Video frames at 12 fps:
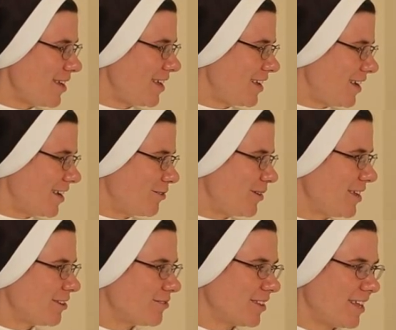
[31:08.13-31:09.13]
we
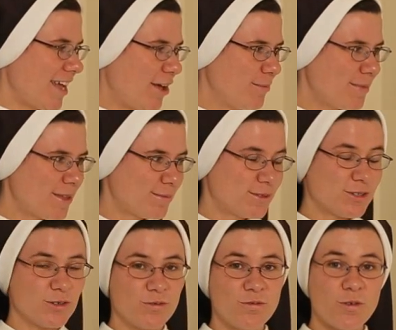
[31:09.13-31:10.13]
can really help them
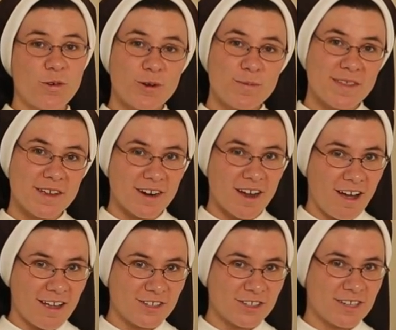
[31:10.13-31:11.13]
to form their
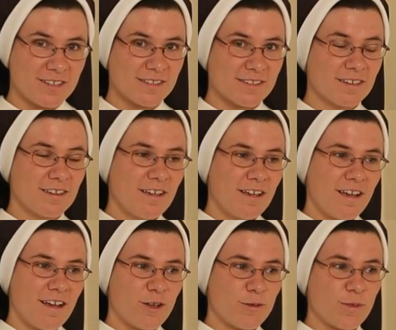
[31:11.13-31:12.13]
conscience
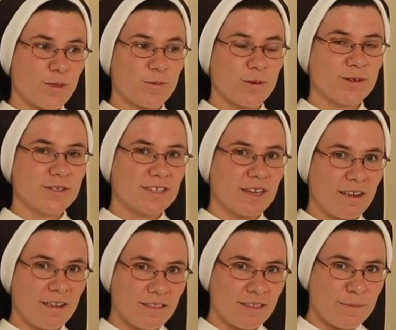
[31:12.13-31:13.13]
through
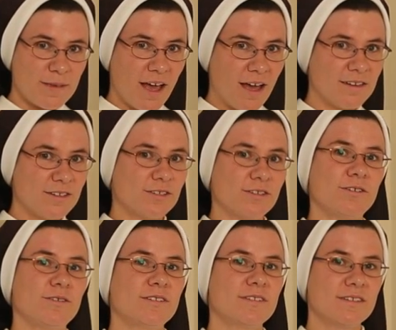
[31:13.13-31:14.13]
studying the
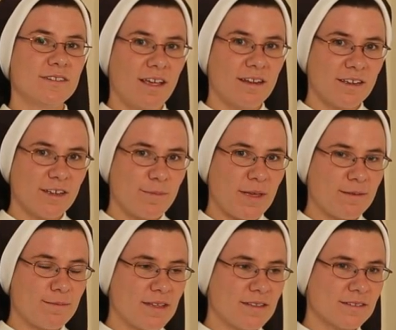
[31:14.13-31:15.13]
Beatitudes, the Ten
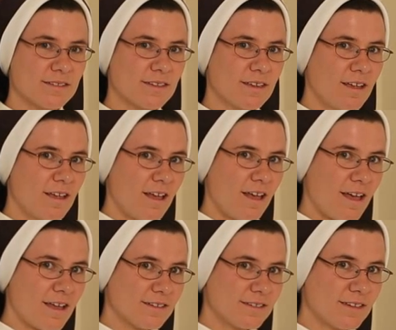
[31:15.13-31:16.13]
Commandments,
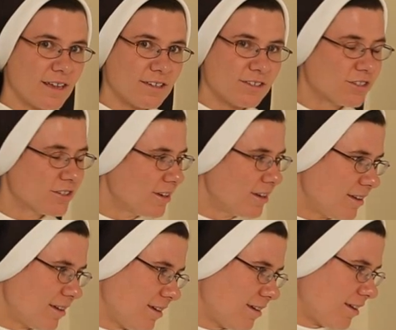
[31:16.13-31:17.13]
and such,
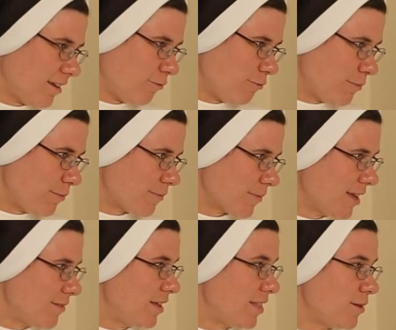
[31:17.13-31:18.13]

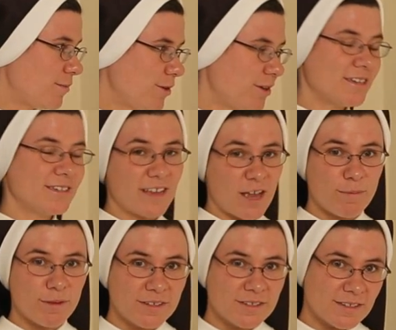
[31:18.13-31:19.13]
giving them good
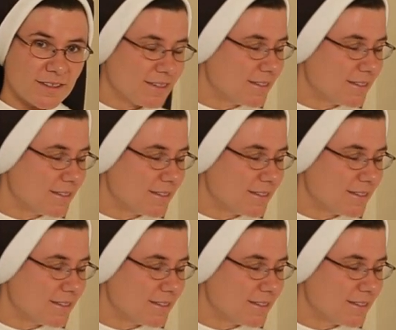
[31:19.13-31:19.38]
examples in the